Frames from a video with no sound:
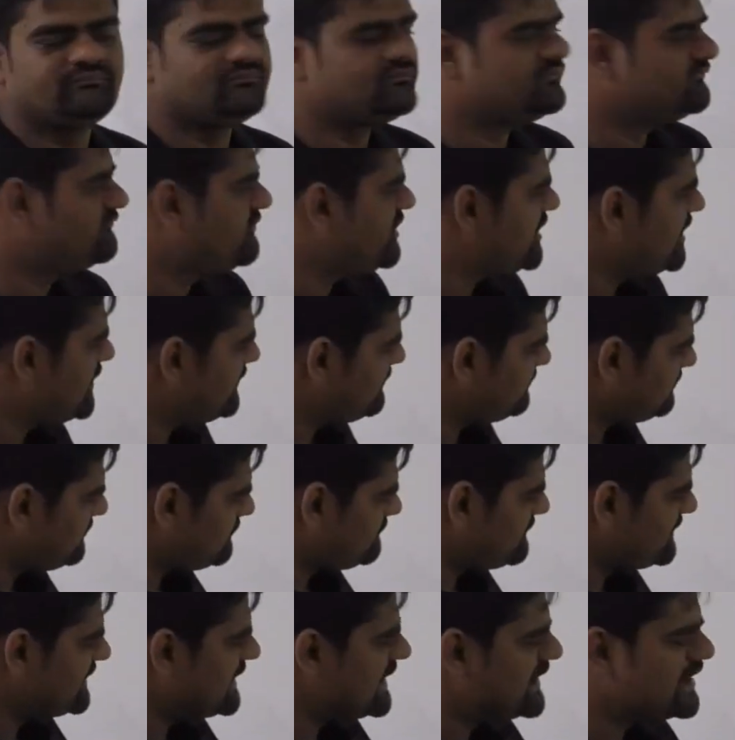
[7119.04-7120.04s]
Very
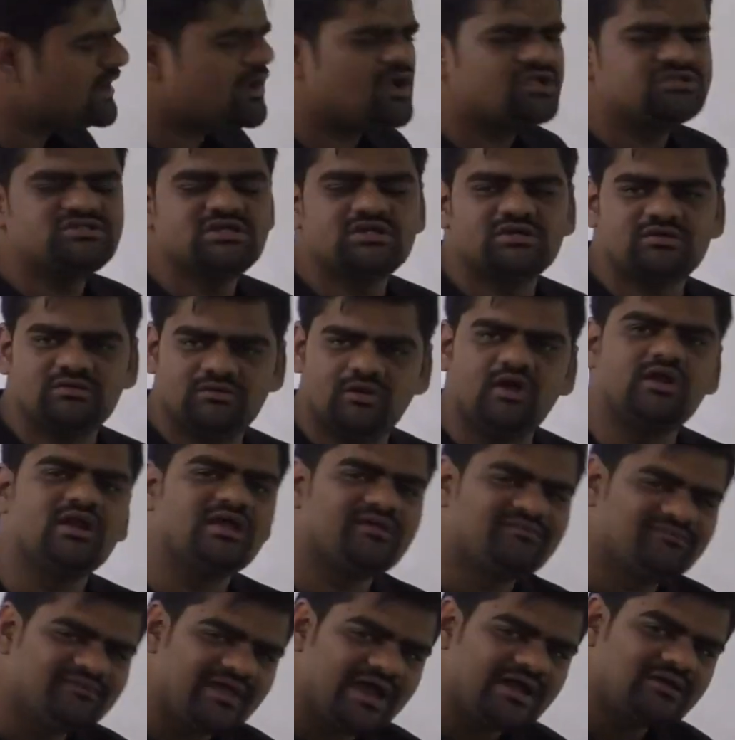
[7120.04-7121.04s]
similar logic, not
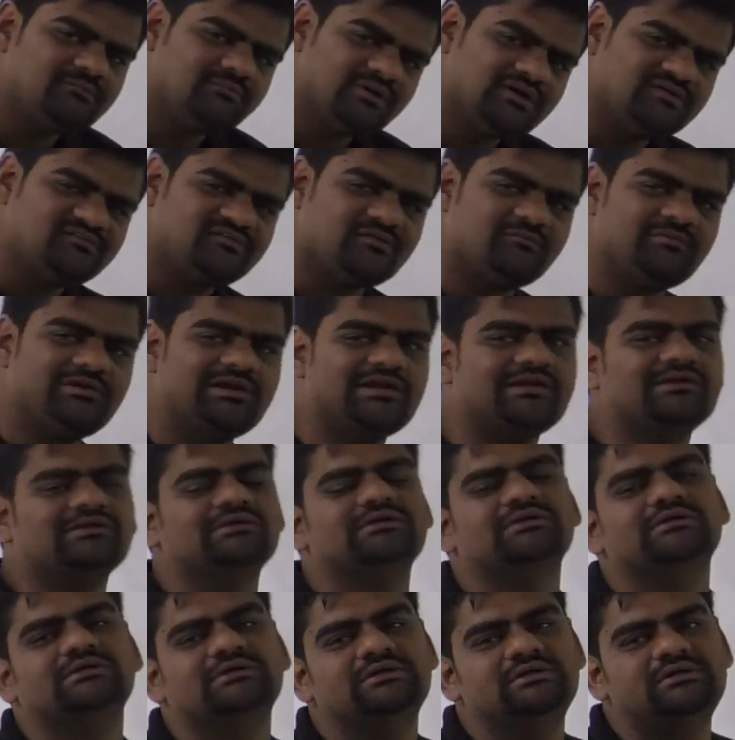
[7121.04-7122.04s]
exact but similar.
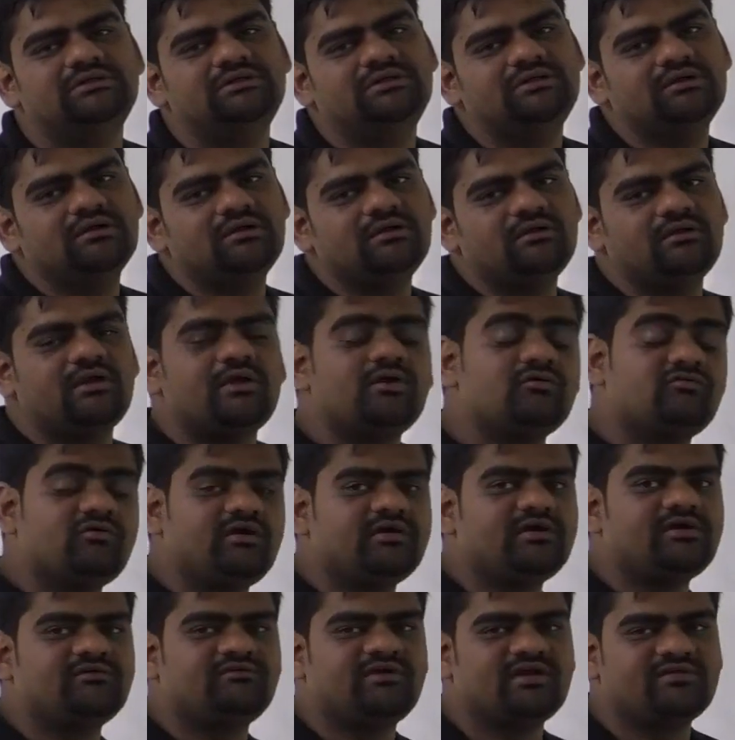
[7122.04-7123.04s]
Try to
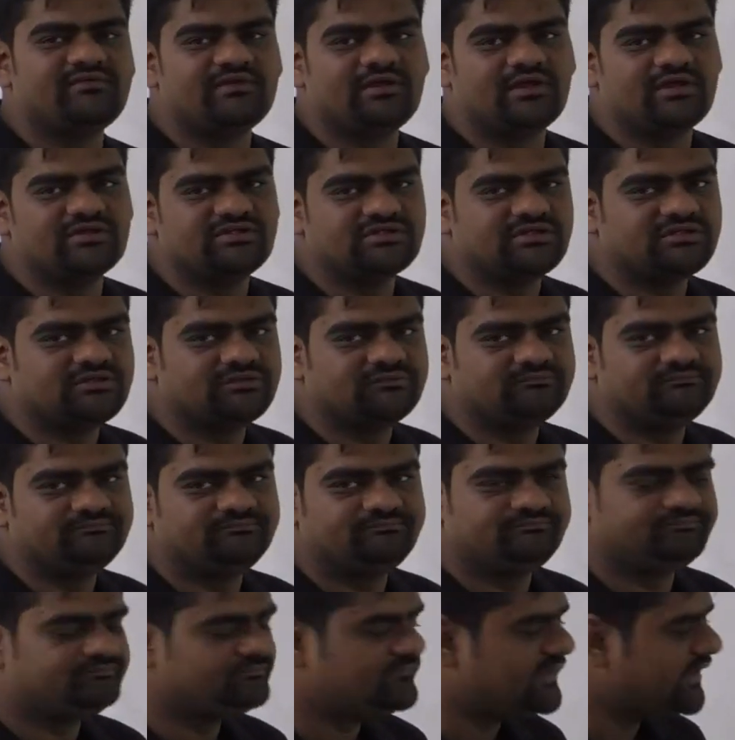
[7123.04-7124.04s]
find out what is the logic,
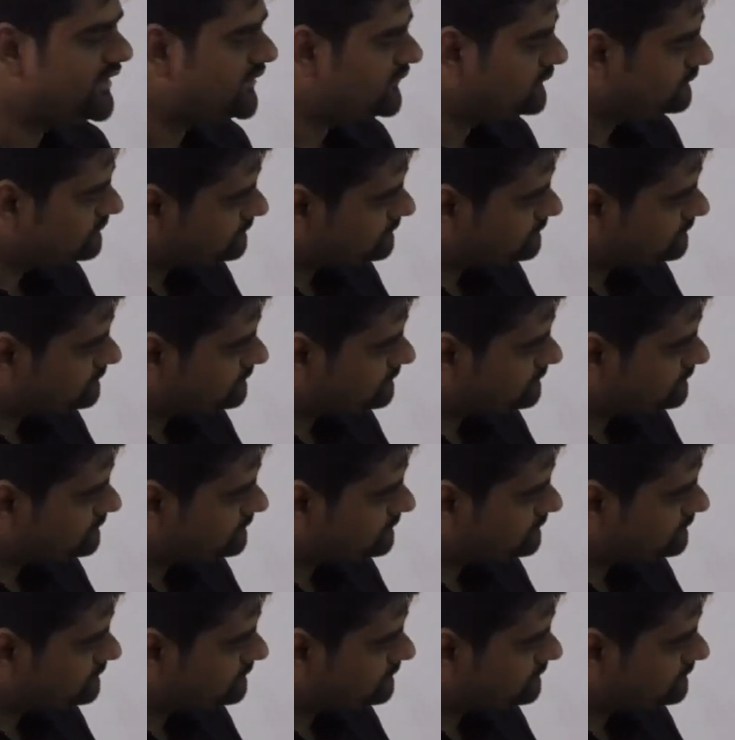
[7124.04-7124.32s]
right?